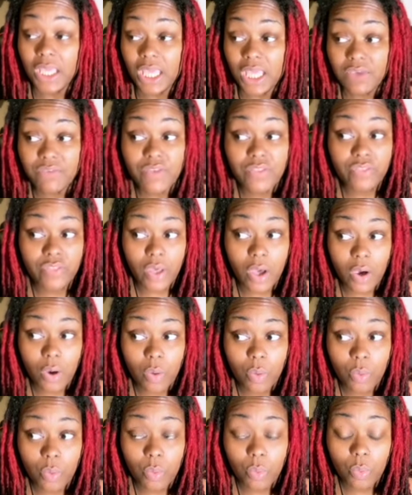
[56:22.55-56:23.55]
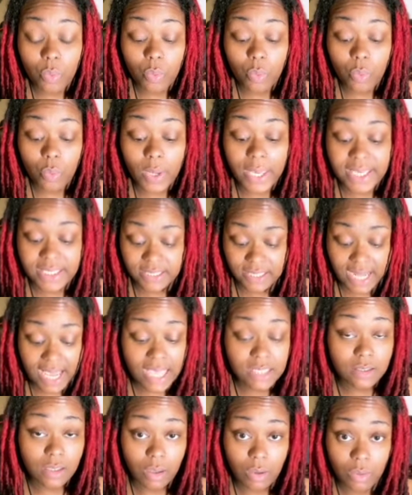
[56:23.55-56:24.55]
Even though he's an
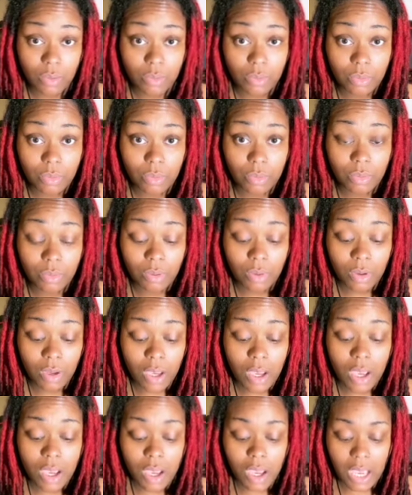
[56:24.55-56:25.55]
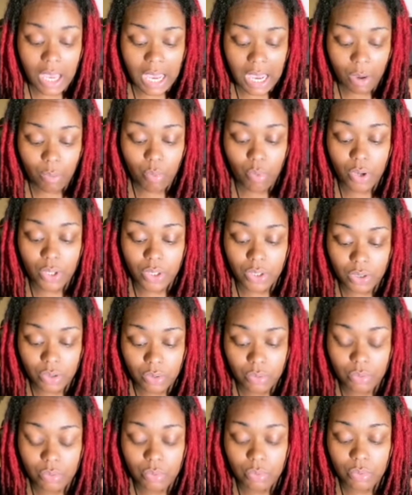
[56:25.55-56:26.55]
asshole, I want
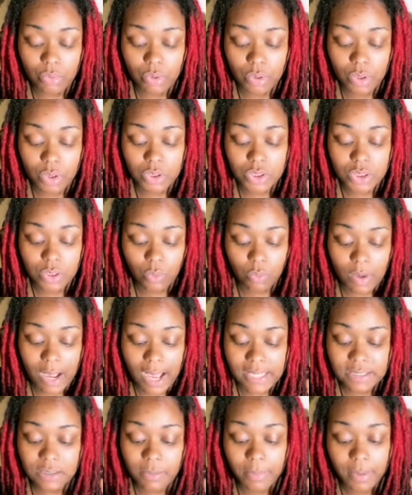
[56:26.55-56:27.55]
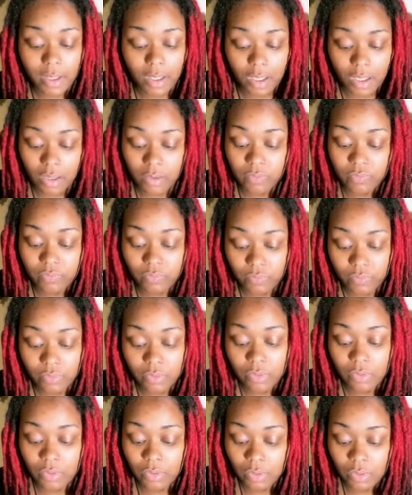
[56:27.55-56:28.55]
you to rise above
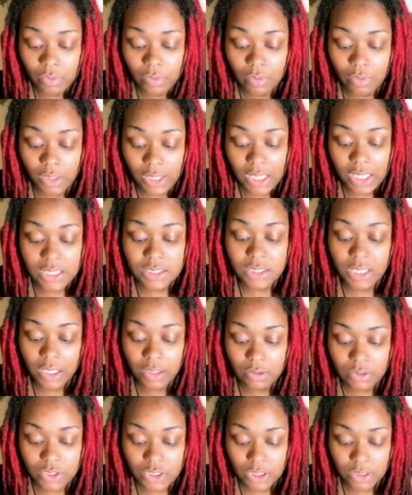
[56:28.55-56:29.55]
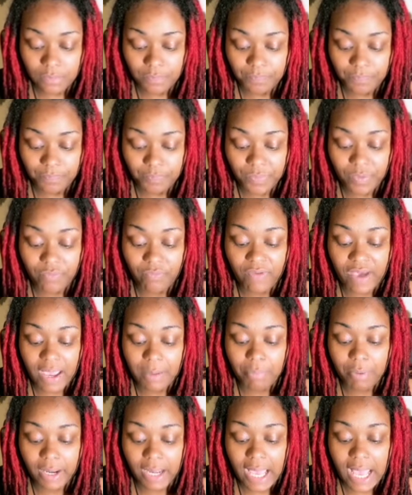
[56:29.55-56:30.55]
his energy.
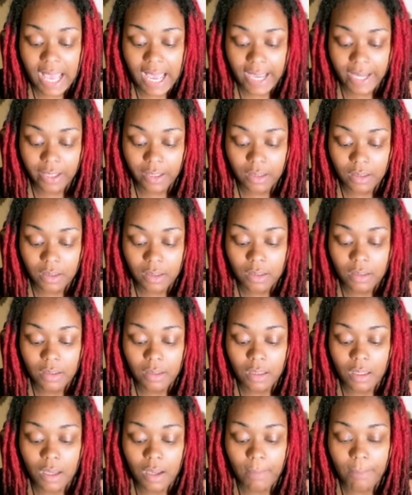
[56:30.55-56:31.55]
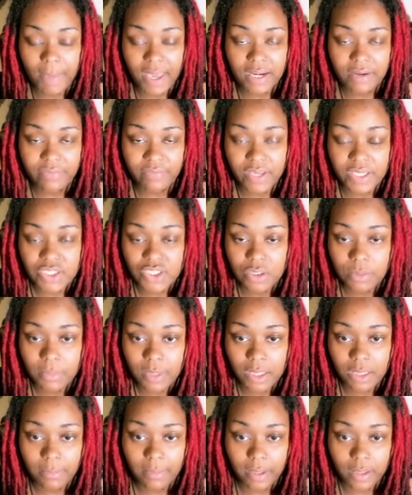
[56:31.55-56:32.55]
Vibrate higher. Manifest your
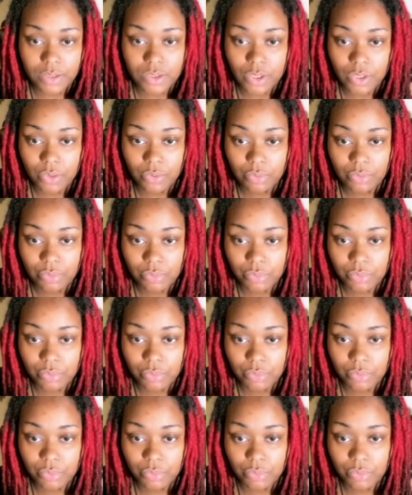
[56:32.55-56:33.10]
money back to you.